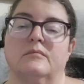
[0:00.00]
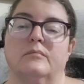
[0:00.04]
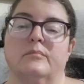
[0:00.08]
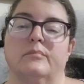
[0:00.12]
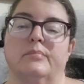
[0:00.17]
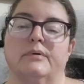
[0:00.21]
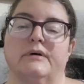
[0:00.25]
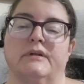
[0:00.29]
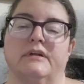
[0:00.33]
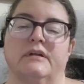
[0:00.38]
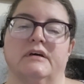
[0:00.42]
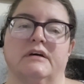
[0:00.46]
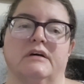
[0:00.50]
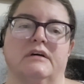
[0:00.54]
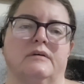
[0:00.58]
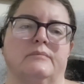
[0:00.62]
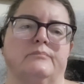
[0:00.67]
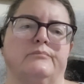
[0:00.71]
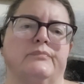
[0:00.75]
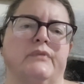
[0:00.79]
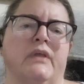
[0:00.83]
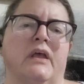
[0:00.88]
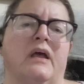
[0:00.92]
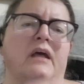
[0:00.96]
But
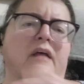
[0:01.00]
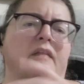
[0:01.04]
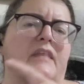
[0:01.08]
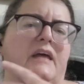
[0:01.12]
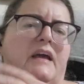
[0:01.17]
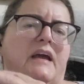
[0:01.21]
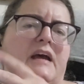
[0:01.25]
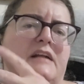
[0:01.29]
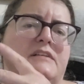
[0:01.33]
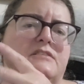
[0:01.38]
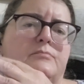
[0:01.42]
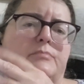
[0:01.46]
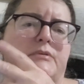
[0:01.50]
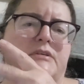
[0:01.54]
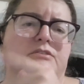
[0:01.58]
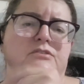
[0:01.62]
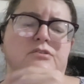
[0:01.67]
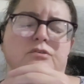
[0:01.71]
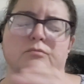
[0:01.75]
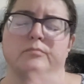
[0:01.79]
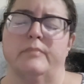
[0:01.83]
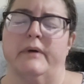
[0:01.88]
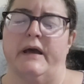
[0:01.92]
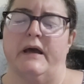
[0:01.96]
they got to be
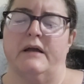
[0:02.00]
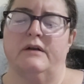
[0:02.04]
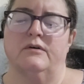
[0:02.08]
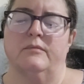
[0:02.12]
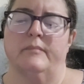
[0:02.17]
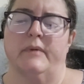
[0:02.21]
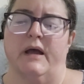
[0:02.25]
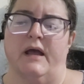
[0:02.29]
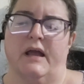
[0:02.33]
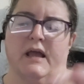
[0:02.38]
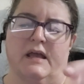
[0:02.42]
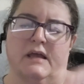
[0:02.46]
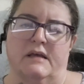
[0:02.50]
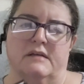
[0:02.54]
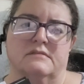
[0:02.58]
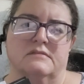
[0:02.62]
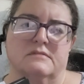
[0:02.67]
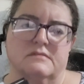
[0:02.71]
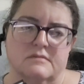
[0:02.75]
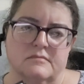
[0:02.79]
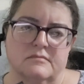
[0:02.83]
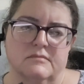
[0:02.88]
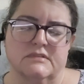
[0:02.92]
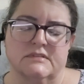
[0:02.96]
too bad on my
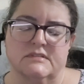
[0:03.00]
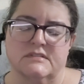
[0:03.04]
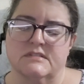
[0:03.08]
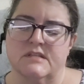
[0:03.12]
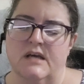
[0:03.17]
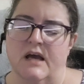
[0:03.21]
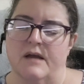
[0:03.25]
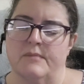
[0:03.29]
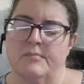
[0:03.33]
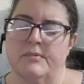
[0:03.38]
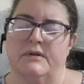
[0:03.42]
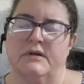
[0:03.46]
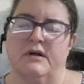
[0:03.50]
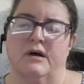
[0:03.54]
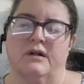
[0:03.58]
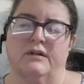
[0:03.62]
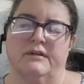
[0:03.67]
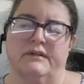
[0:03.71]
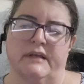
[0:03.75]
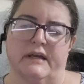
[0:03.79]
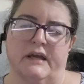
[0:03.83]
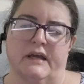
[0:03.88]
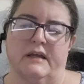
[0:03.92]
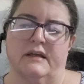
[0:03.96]
hands, typing all
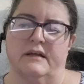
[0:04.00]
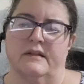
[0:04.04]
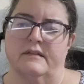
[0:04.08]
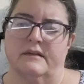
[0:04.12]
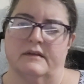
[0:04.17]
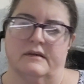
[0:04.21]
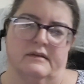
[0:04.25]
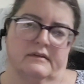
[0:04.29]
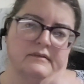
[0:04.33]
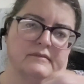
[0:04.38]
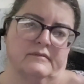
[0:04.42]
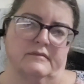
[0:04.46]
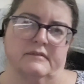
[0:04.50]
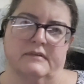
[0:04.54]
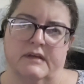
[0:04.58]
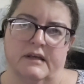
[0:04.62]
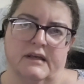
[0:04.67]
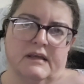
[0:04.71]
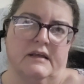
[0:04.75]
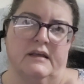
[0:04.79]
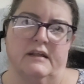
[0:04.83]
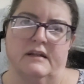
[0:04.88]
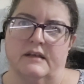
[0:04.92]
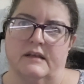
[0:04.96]
day and then
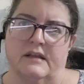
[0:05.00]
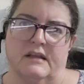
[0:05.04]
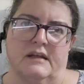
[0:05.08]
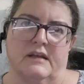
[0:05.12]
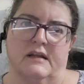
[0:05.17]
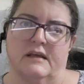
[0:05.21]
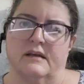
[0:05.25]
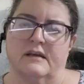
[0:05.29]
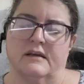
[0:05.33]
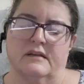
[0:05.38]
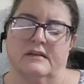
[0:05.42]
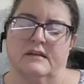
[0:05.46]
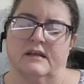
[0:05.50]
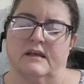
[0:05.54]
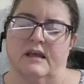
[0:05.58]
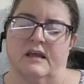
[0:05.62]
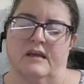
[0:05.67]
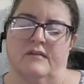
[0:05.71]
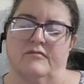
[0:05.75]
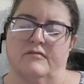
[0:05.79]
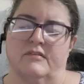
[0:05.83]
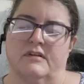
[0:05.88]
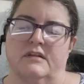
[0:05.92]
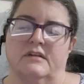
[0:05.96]
knitting in the
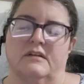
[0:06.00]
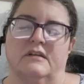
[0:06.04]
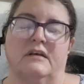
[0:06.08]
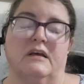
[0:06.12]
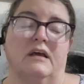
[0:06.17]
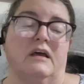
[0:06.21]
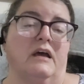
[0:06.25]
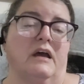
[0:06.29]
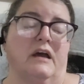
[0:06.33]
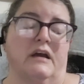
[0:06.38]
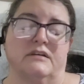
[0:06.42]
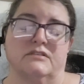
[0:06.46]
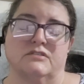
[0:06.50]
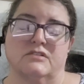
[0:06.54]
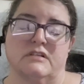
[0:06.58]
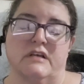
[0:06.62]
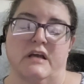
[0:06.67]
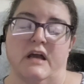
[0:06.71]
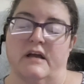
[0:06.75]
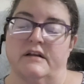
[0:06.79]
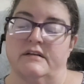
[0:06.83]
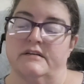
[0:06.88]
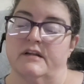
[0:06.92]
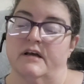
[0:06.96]
evening. Actually,
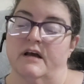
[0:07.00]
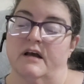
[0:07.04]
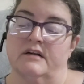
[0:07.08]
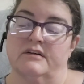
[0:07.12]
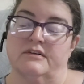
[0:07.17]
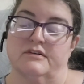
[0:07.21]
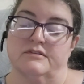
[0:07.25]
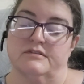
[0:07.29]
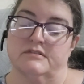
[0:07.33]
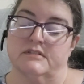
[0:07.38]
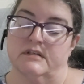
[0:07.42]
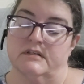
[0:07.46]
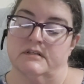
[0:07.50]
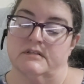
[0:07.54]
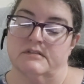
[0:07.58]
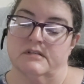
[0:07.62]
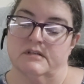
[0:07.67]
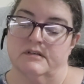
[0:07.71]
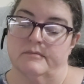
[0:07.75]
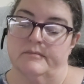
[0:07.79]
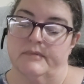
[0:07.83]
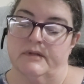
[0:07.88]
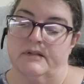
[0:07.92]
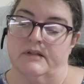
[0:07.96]
I had a doctor
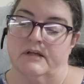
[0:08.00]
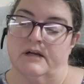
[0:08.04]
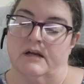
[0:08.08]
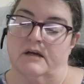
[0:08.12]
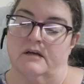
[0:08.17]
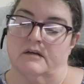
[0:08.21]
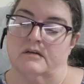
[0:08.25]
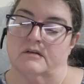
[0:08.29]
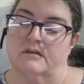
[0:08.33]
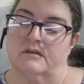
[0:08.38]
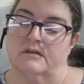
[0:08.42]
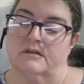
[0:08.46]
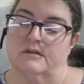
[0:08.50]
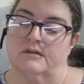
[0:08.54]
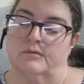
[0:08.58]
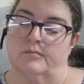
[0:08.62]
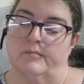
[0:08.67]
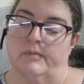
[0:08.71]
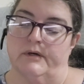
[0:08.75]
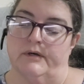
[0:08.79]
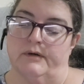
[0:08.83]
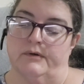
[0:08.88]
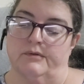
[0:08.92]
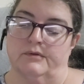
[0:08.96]
tell me that I couldn't do
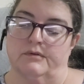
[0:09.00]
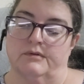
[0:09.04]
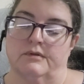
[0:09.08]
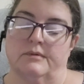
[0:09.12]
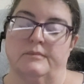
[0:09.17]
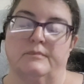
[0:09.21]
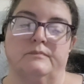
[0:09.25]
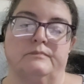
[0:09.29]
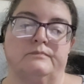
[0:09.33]
both.